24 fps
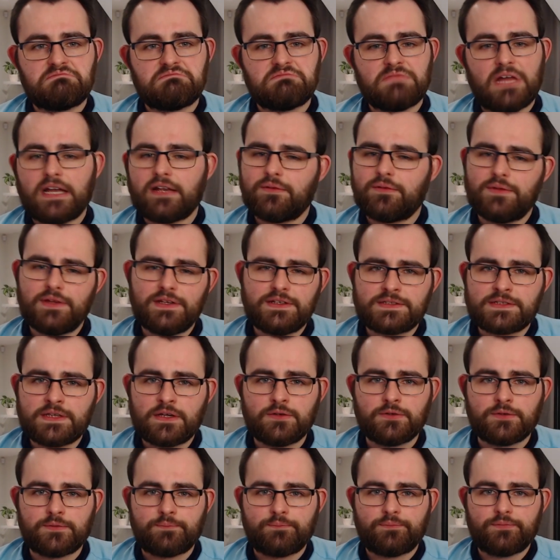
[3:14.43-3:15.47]
I don't think so.
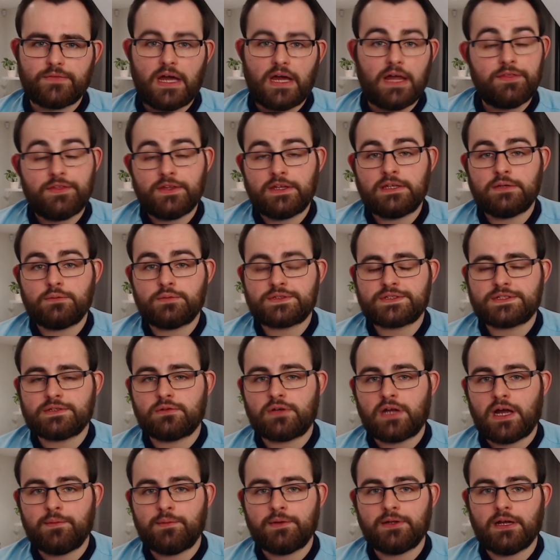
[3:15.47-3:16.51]
I think it was still
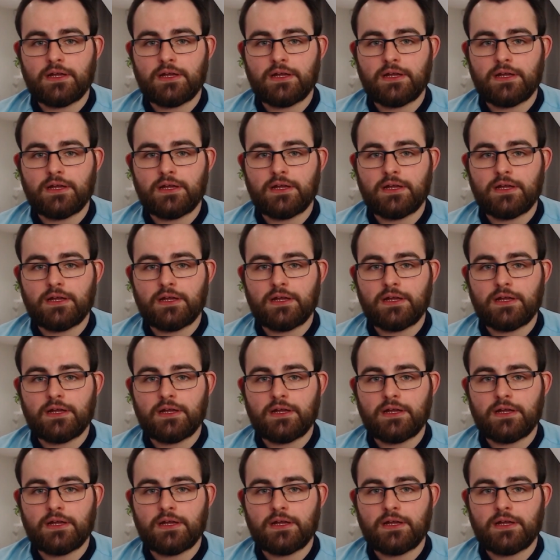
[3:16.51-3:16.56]
coming.